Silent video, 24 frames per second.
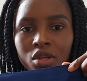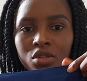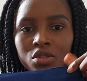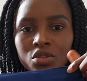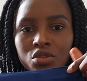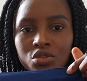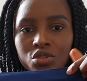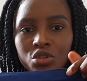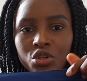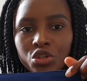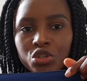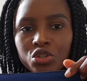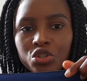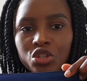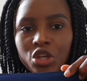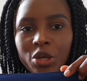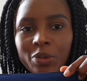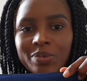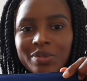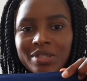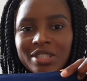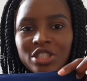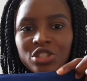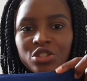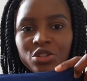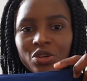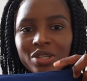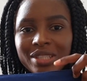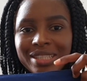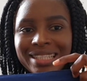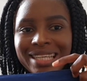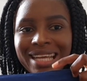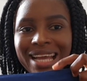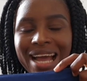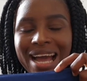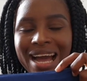So you top stitch
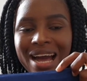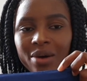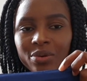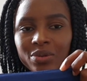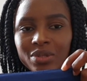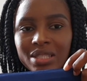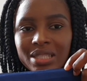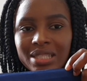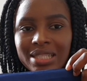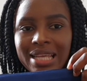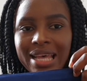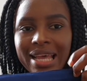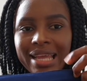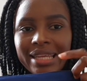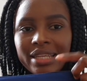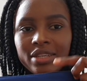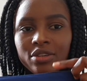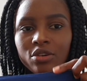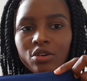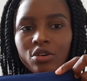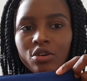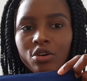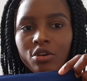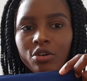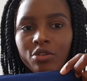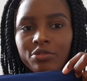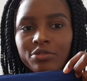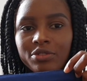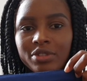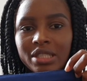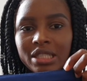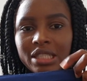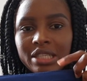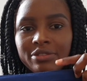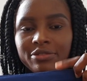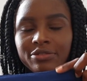on the outside
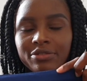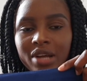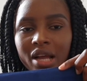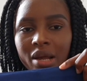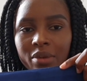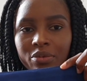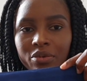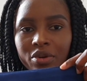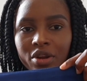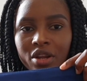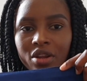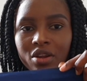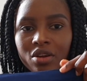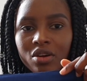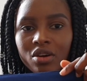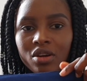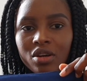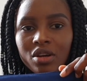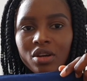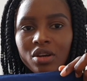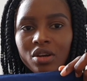of the fabric,